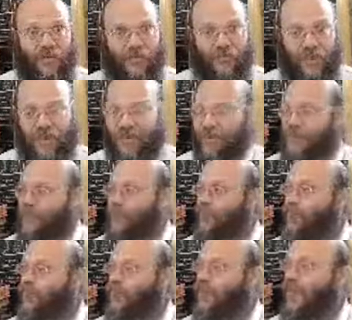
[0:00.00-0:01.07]
right?
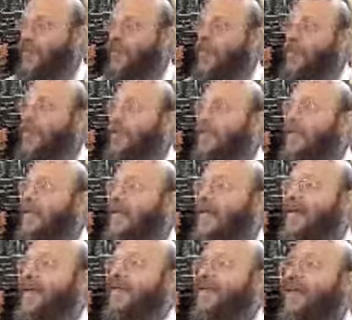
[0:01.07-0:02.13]

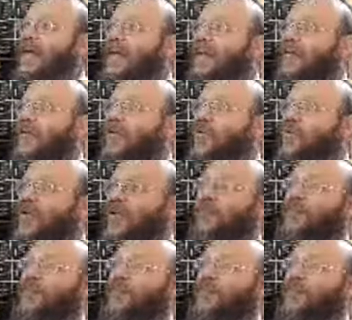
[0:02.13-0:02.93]
And then we are